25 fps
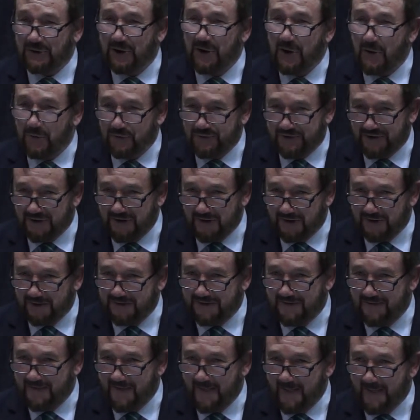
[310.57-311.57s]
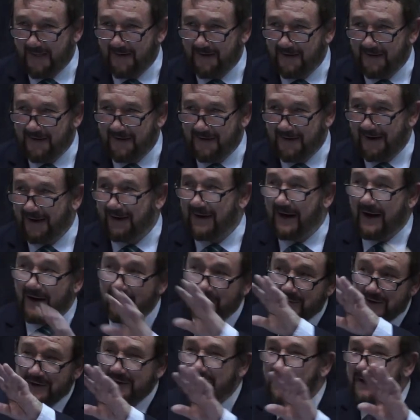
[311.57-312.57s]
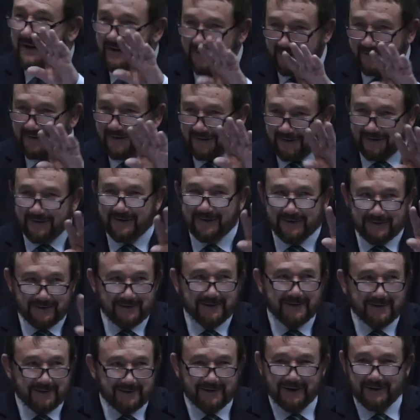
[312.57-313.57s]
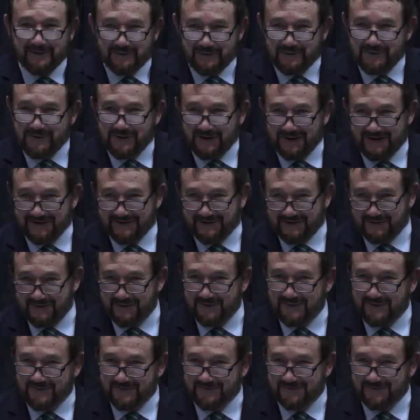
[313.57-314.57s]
close look at everything that you guys do.